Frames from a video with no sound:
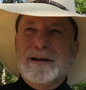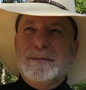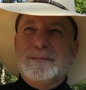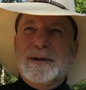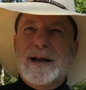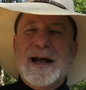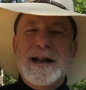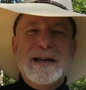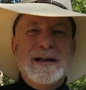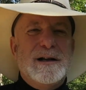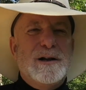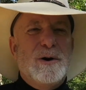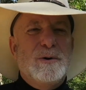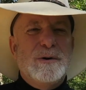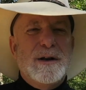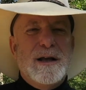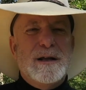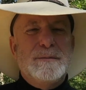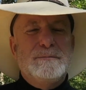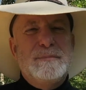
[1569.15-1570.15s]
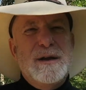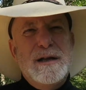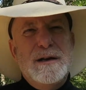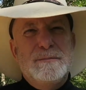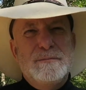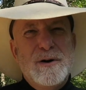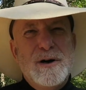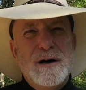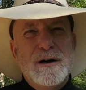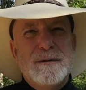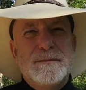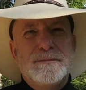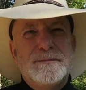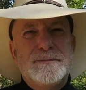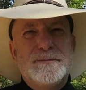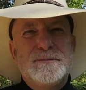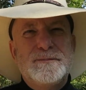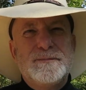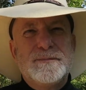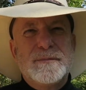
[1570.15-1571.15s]
But I didn't go there to beat them up
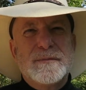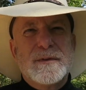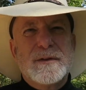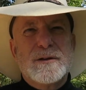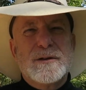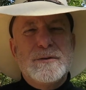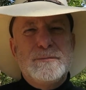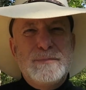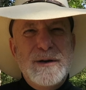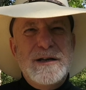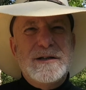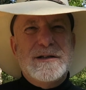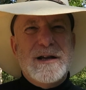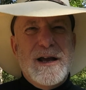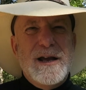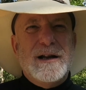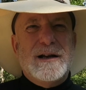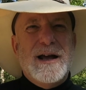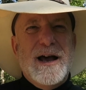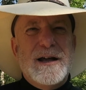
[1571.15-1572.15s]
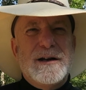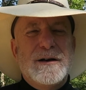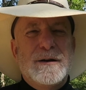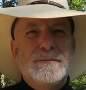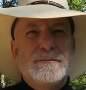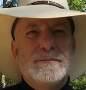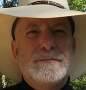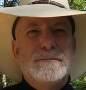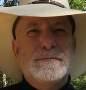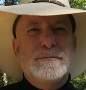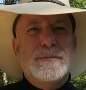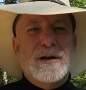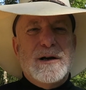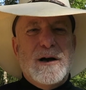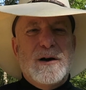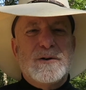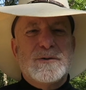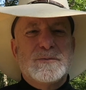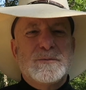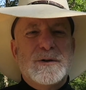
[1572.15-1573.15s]
to beat the hell out of them
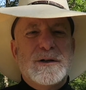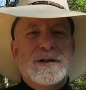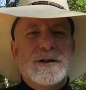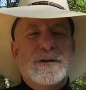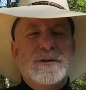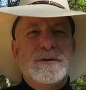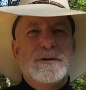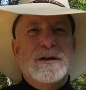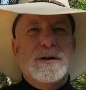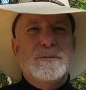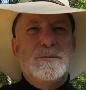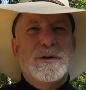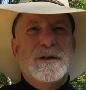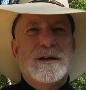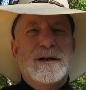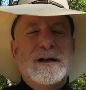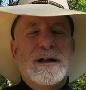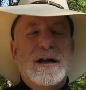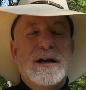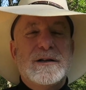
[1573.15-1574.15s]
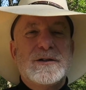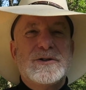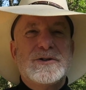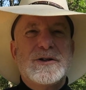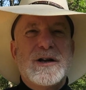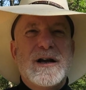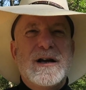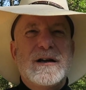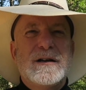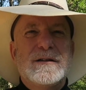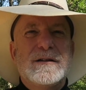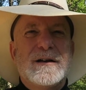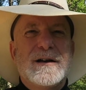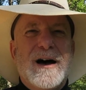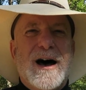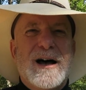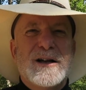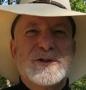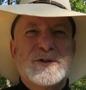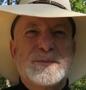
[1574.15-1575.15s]
because of what they're doing. I went in there to share the
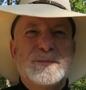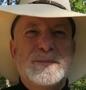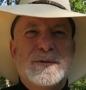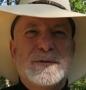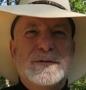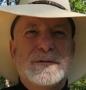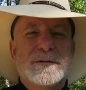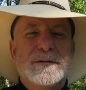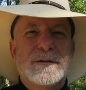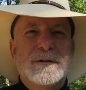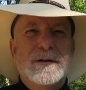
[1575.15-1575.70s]
gospel.